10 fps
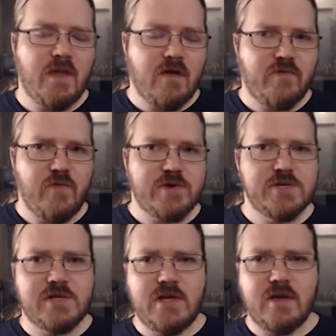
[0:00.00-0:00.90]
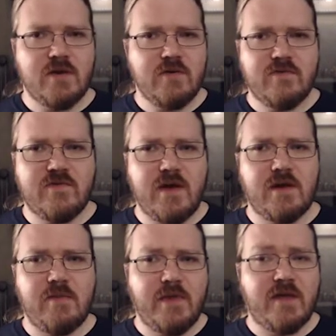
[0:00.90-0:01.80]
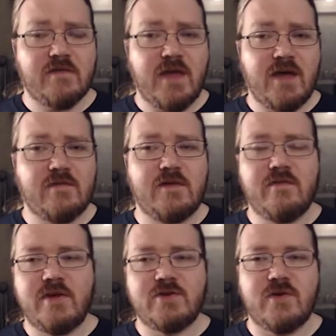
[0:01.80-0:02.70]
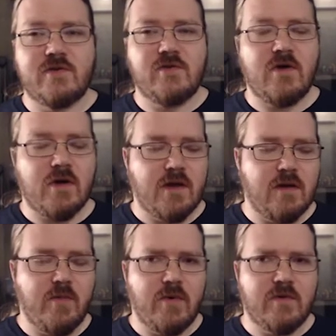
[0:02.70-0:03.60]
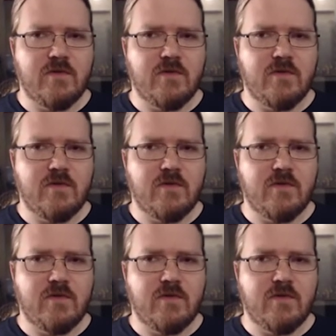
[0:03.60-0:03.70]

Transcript: Unfortunately, I couldn't find a place that had the adventure in stock anymore,